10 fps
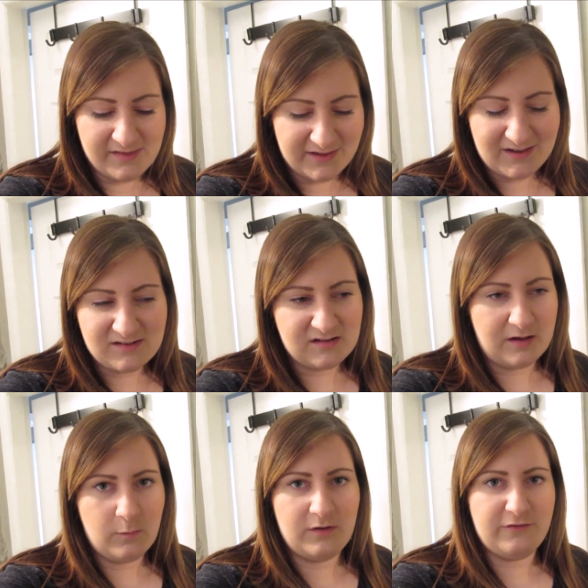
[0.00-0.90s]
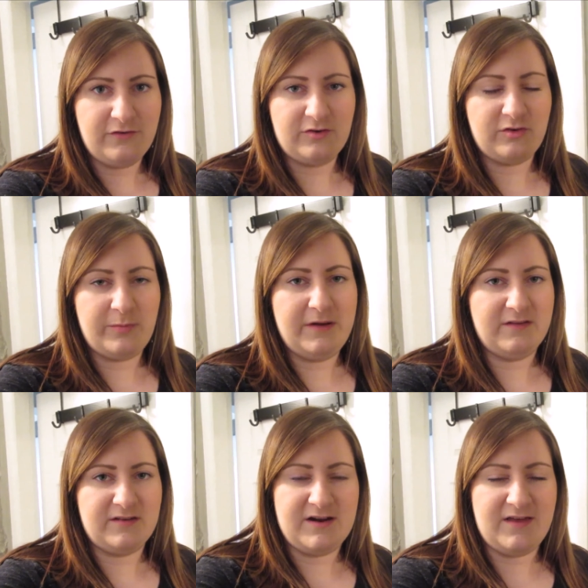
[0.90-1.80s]
I think I did like one first
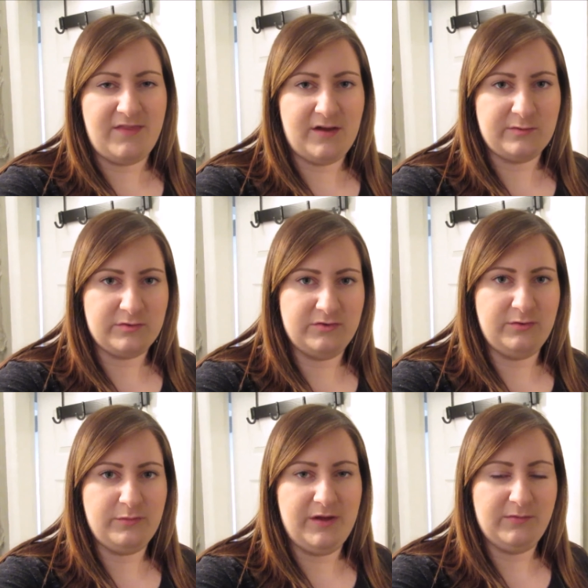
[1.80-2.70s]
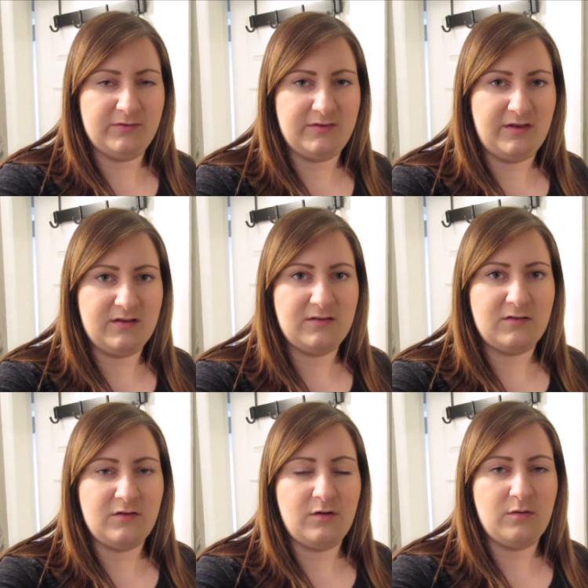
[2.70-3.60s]
response that I had in the house too and that was it.
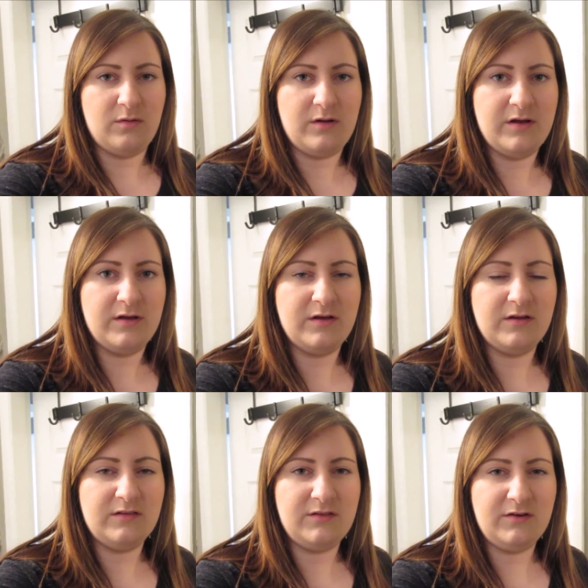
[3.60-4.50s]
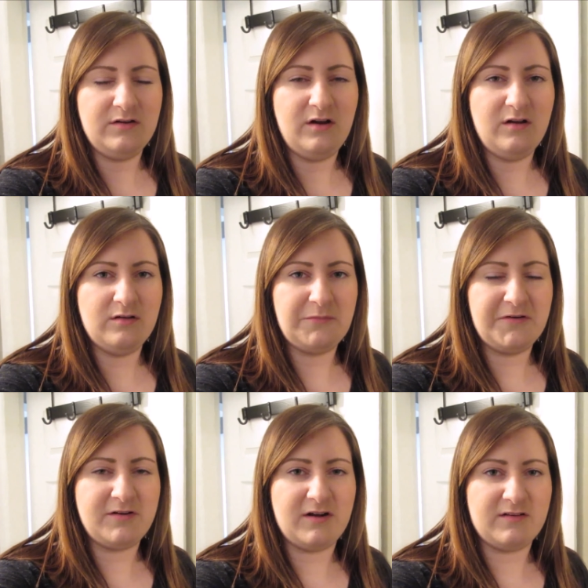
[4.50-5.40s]
So they're not
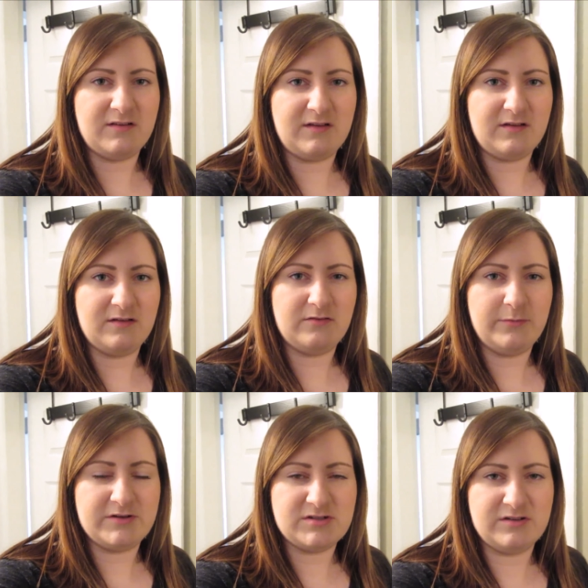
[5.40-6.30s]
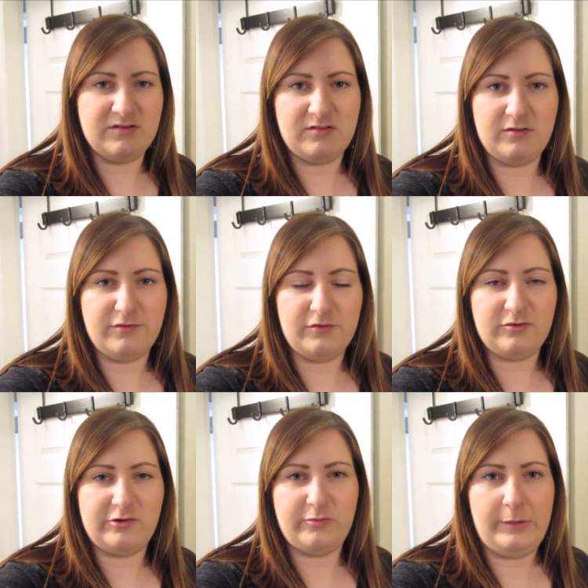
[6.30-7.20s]
progressing as much as the
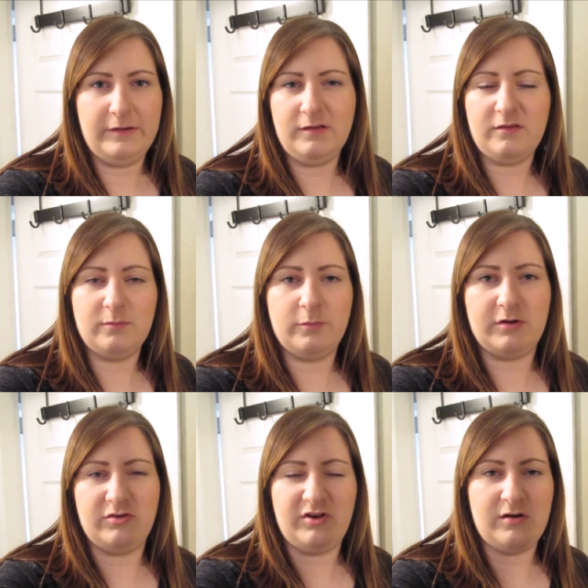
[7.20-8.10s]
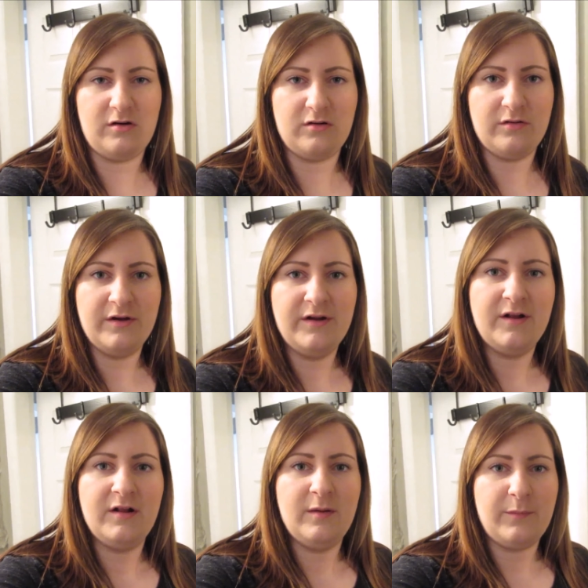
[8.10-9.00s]
first response, which I don't know,
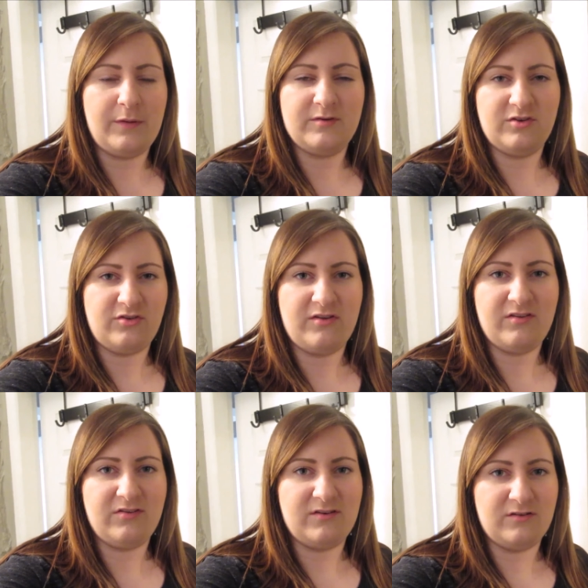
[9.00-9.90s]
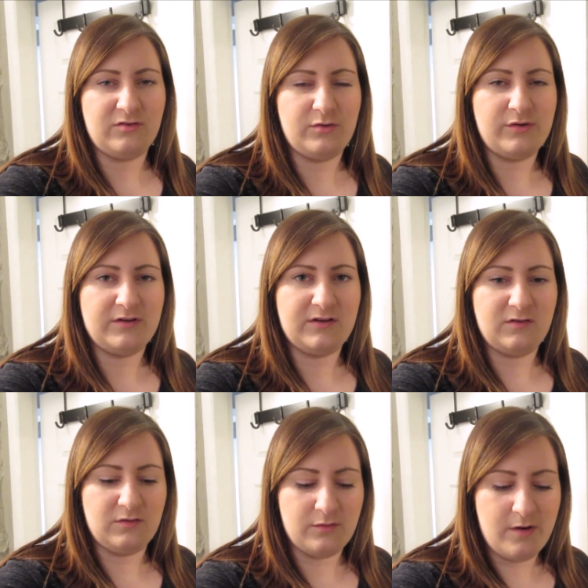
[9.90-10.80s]
probably just because it's still so early
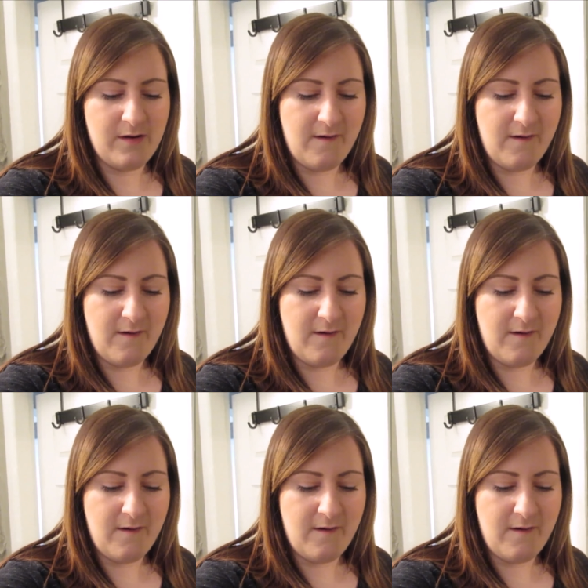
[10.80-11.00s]
too.